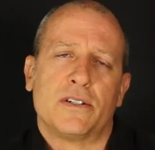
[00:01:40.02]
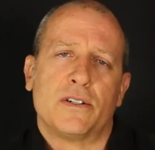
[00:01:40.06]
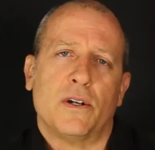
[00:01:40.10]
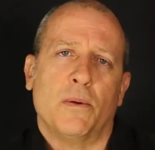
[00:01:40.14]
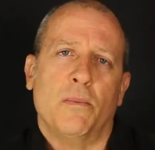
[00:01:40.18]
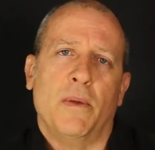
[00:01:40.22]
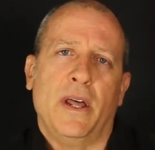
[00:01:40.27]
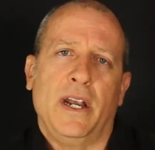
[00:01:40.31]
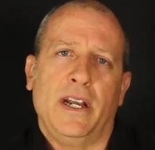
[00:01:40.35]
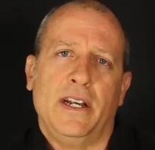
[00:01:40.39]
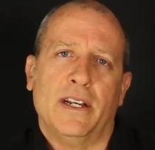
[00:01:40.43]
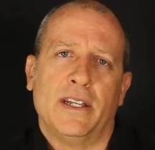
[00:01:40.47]
so
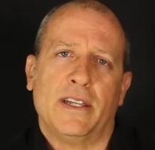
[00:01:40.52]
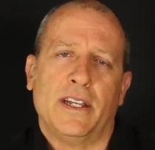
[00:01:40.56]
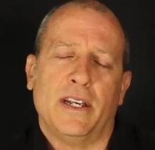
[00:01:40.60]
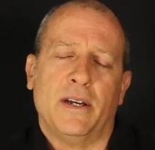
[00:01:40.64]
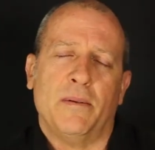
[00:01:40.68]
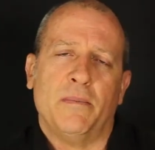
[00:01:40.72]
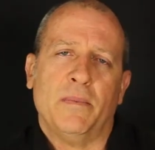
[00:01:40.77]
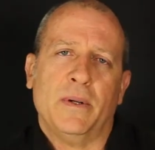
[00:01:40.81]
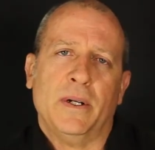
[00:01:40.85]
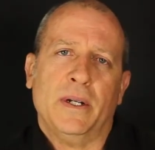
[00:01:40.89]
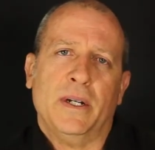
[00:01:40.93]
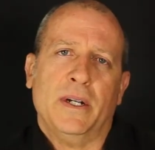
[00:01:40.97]
many of
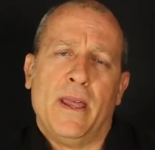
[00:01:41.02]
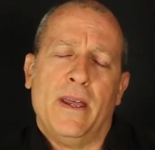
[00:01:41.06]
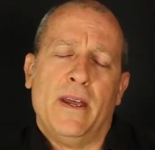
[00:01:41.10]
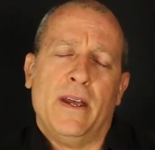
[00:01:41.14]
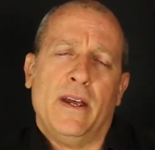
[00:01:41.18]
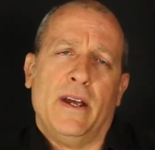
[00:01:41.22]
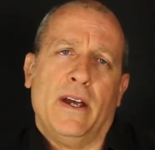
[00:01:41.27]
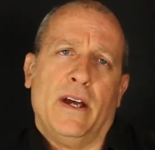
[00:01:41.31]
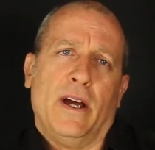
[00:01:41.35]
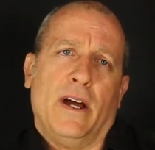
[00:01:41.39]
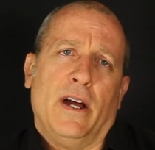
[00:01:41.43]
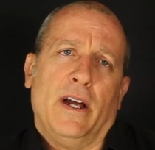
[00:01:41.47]
them.
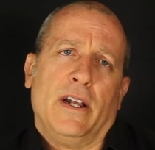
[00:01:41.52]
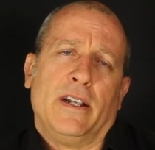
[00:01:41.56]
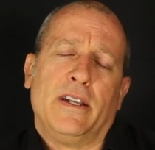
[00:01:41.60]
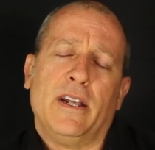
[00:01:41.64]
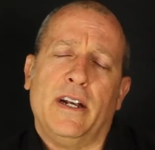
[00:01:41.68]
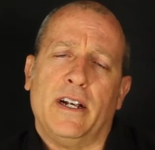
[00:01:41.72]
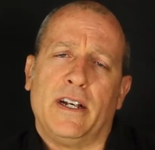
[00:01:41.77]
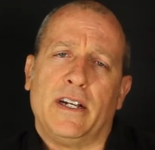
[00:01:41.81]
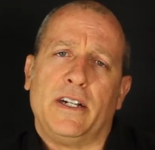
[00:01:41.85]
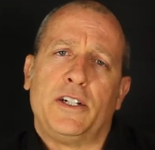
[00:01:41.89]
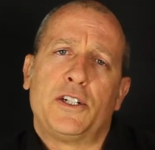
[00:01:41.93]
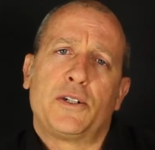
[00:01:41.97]

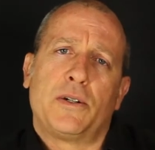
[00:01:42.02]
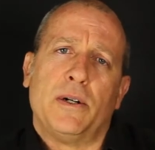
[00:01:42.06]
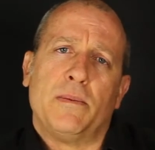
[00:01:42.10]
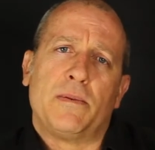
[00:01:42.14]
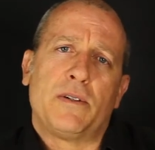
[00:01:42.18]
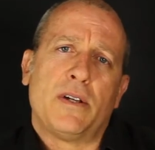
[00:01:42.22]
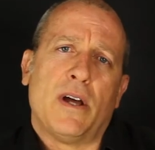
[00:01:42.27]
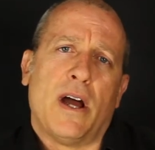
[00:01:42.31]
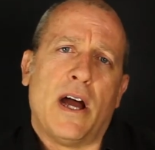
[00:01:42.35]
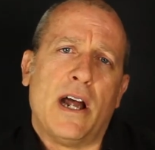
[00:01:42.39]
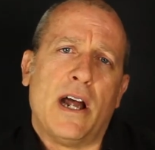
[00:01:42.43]
Did a trip to